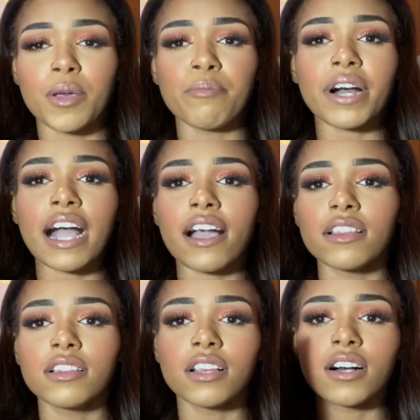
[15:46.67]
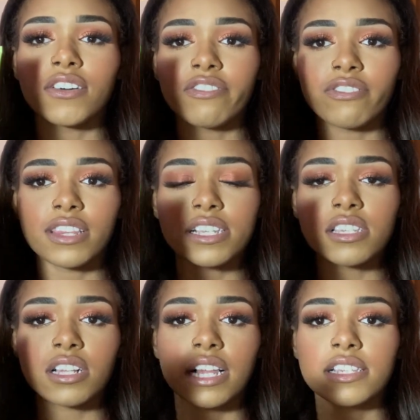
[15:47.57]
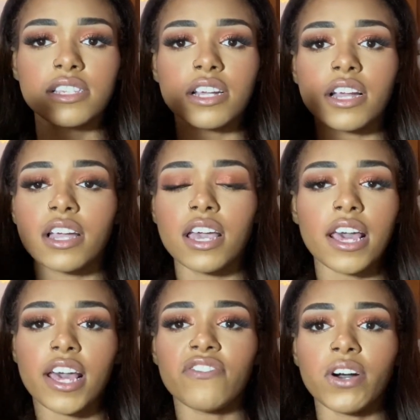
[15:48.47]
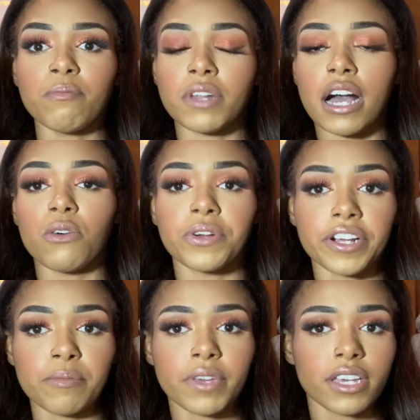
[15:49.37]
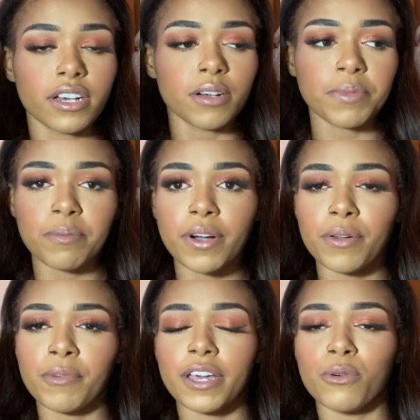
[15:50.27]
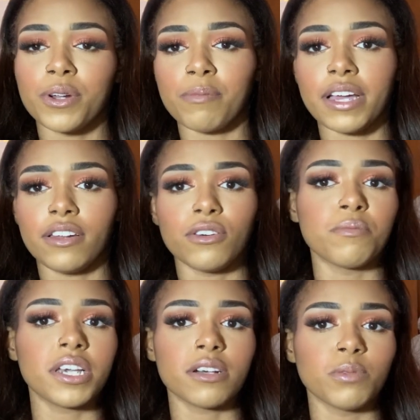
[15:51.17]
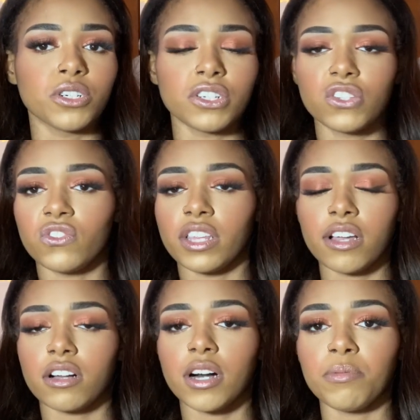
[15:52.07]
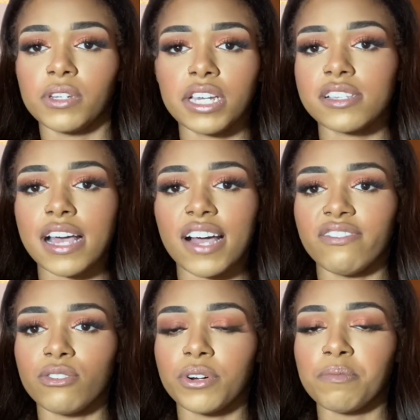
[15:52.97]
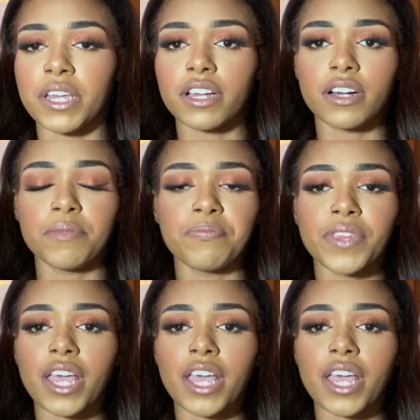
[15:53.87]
But I love this cleanser if I'm not wearing makeup. I'm on like one of my no makeup streaks for like a couple days. I haven't worn makeup.